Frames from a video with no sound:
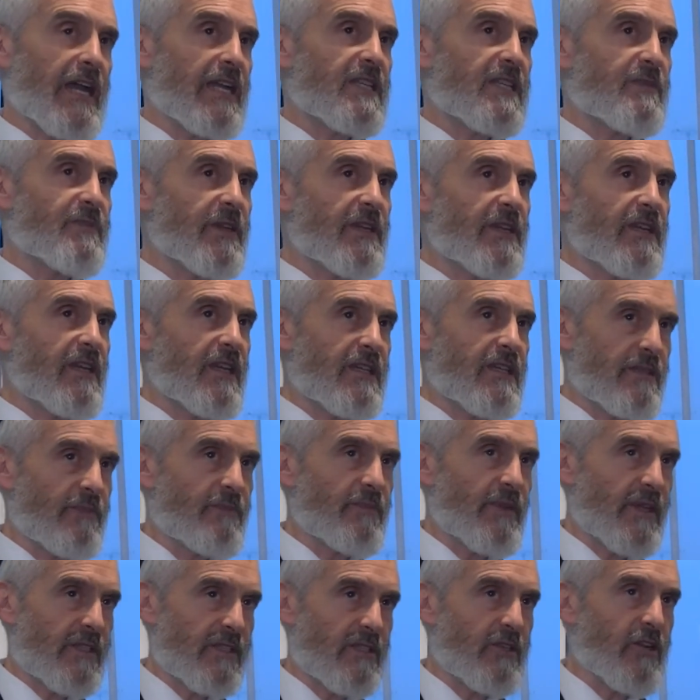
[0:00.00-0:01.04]
Speaking as
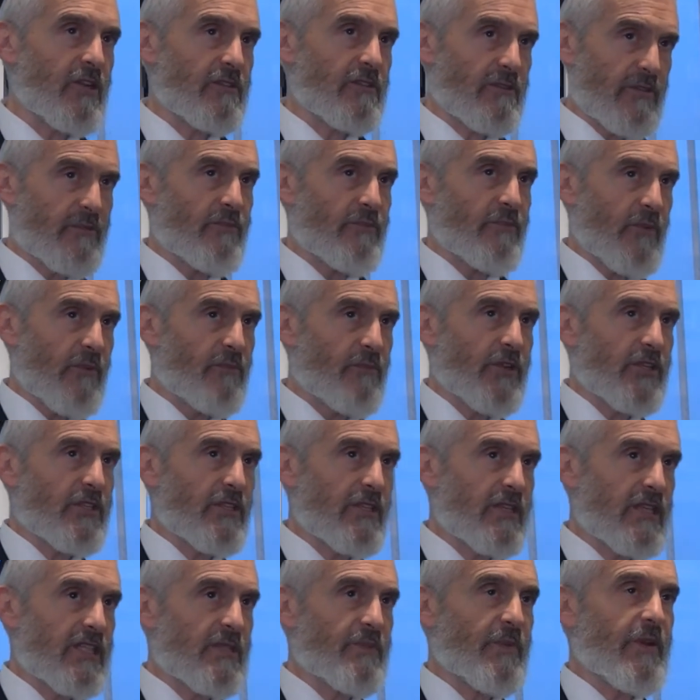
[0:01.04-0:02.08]
a doctor from
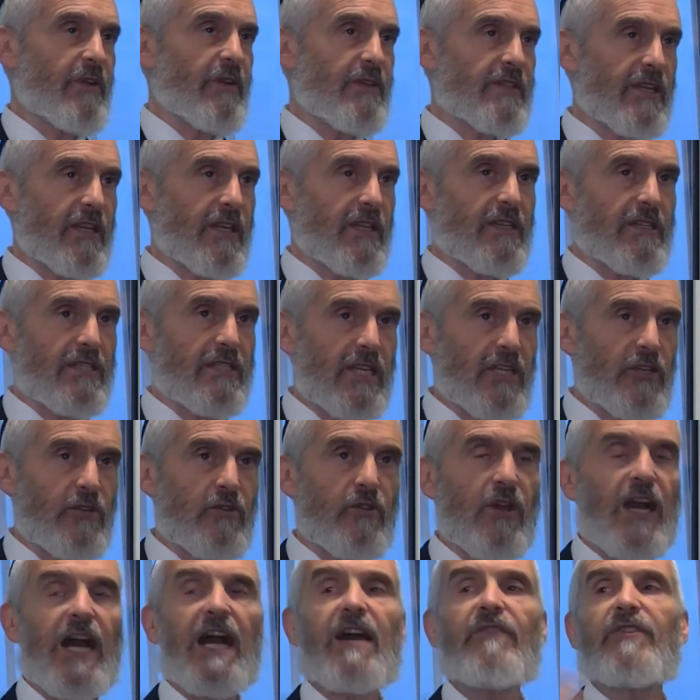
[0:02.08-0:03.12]
personal experience, I can tell
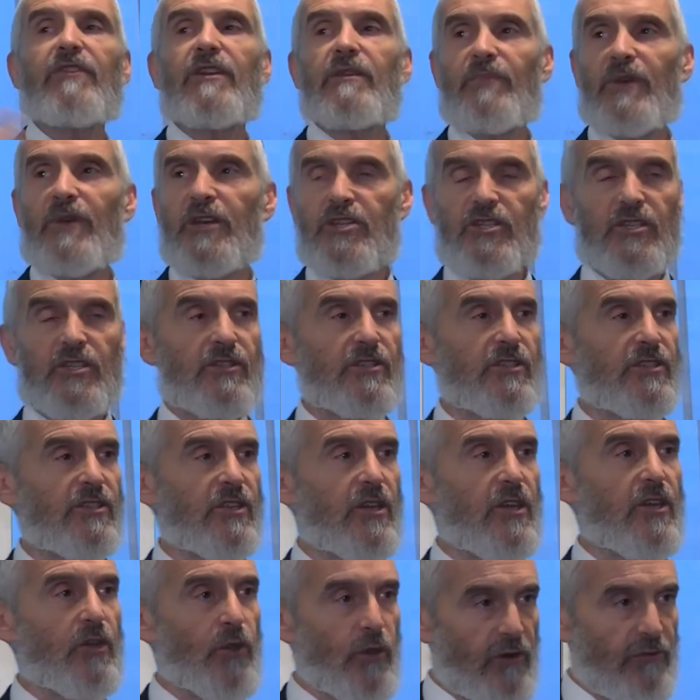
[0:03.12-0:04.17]
you, I've had patients
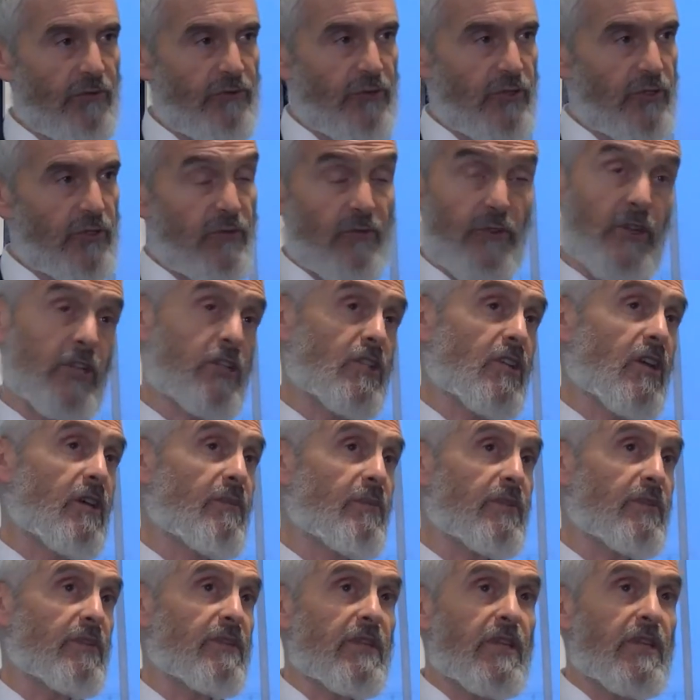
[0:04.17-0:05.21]
who refuse to, for
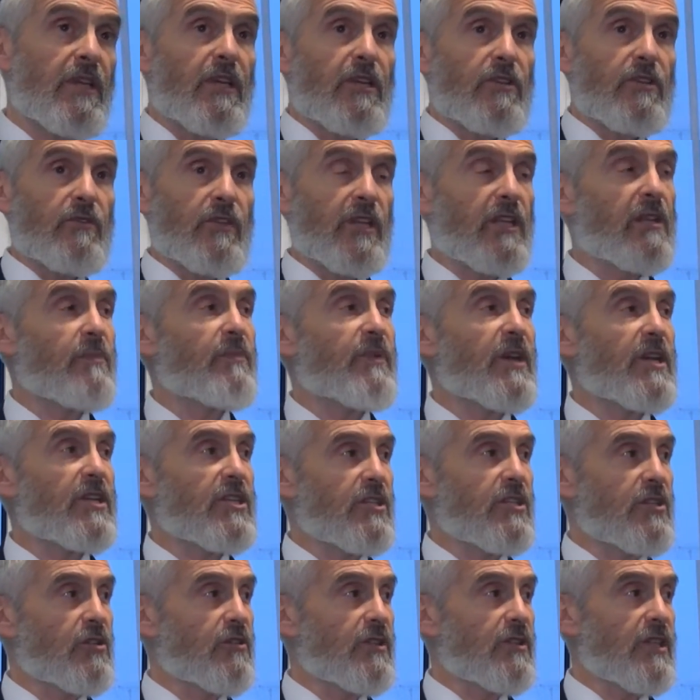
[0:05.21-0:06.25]
example, you get a
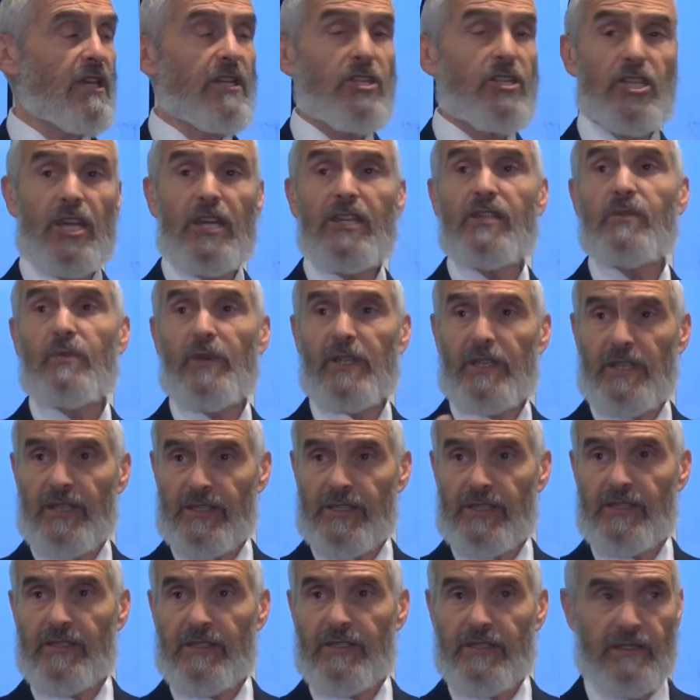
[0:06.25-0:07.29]
patient who's a Jehovah's
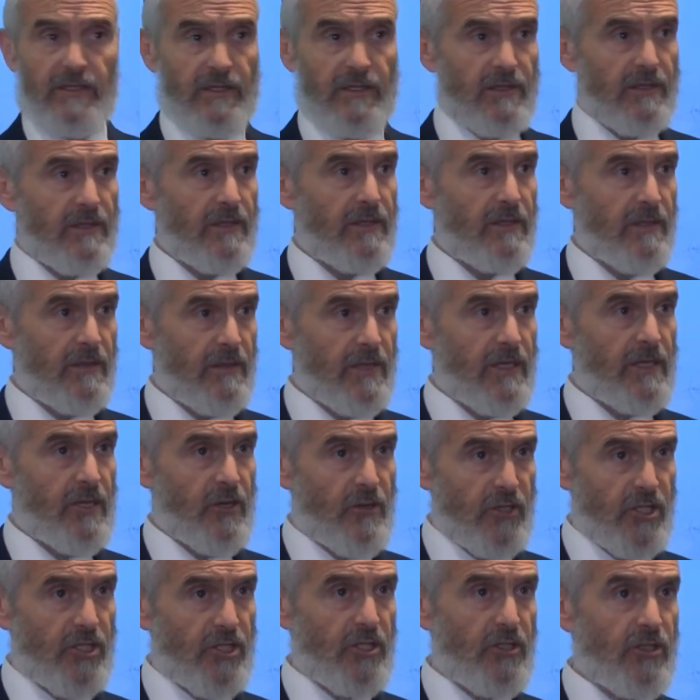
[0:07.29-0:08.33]
Witness, right?
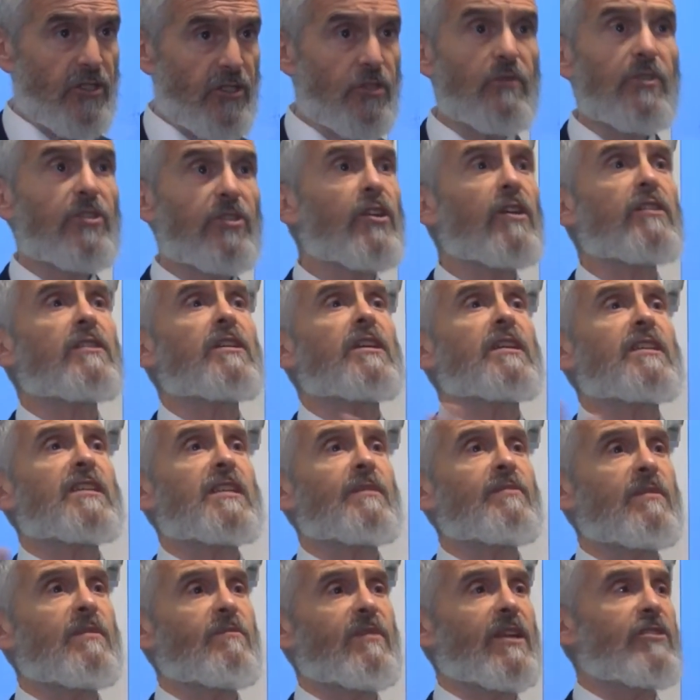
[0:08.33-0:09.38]
Christians who will not
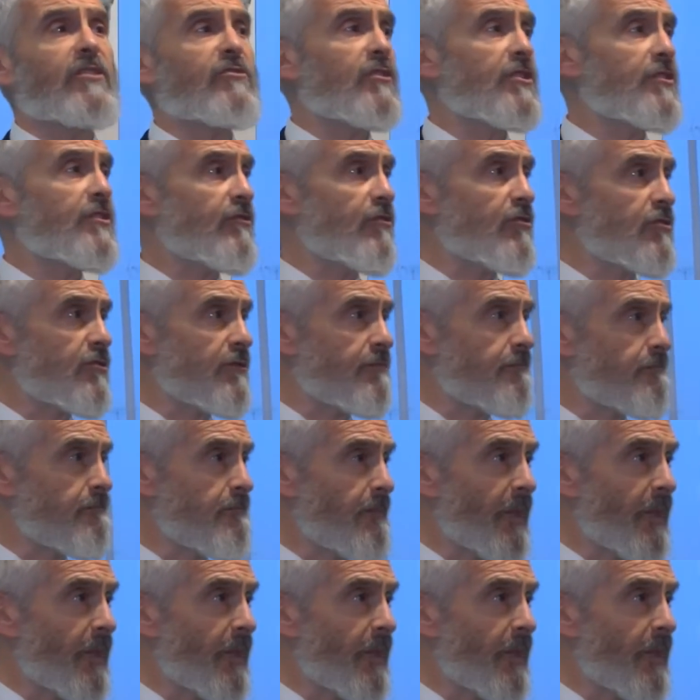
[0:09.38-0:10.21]
accept a blood transfusion.